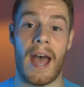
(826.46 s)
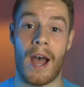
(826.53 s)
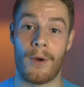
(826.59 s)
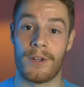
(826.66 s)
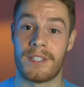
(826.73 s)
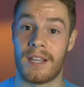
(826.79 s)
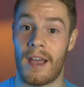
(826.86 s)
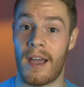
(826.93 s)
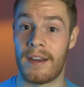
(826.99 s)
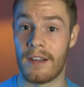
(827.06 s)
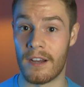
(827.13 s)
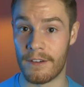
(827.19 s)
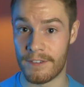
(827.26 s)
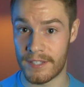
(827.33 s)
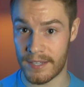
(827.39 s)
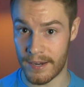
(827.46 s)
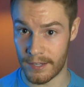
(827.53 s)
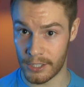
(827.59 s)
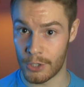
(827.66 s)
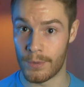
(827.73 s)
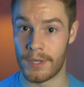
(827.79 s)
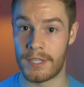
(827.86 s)
outside of St.
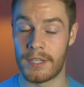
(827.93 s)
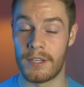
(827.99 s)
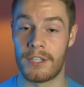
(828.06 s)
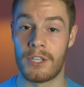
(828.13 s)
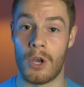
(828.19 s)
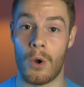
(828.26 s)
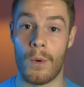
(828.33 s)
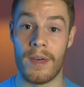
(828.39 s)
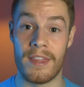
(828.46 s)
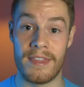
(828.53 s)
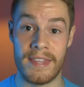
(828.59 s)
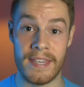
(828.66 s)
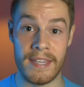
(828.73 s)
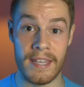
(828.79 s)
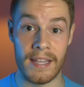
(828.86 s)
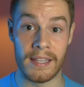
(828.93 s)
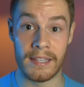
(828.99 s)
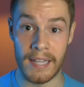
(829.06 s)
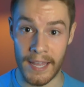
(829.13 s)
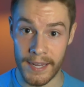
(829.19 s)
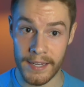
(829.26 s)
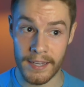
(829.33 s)
Louis. So the
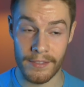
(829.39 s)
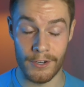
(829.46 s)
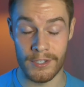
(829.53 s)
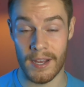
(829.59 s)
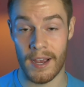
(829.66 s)
lake, there's